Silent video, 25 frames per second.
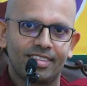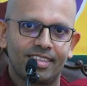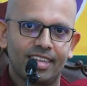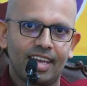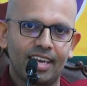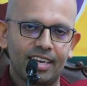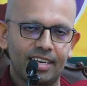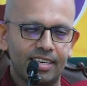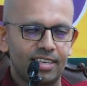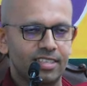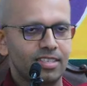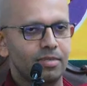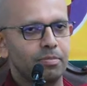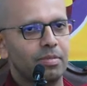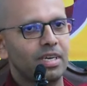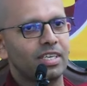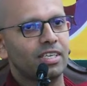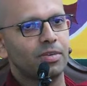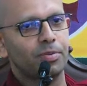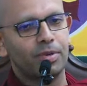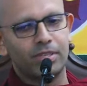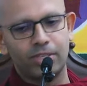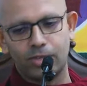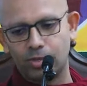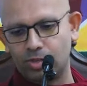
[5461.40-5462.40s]
And it doesn't
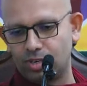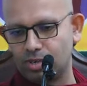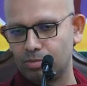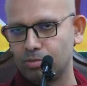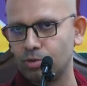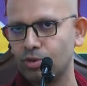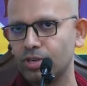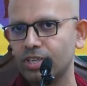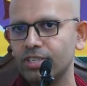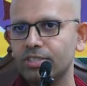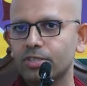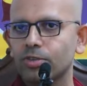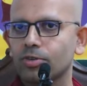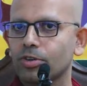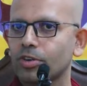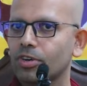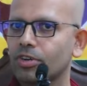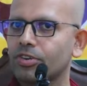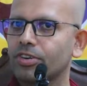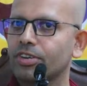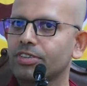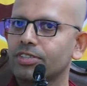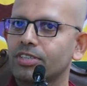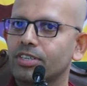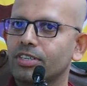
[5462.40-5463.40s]
matter whether you're a Buddhist or you're
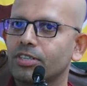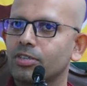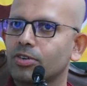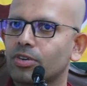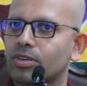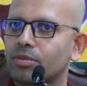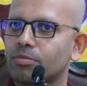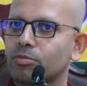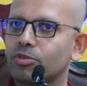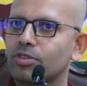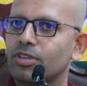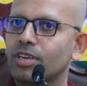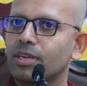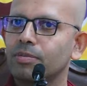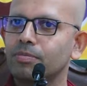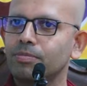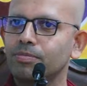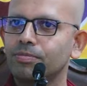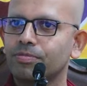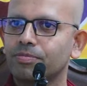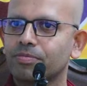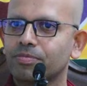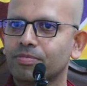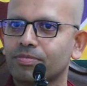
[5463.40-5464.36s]
a Christian, you're a Muslim,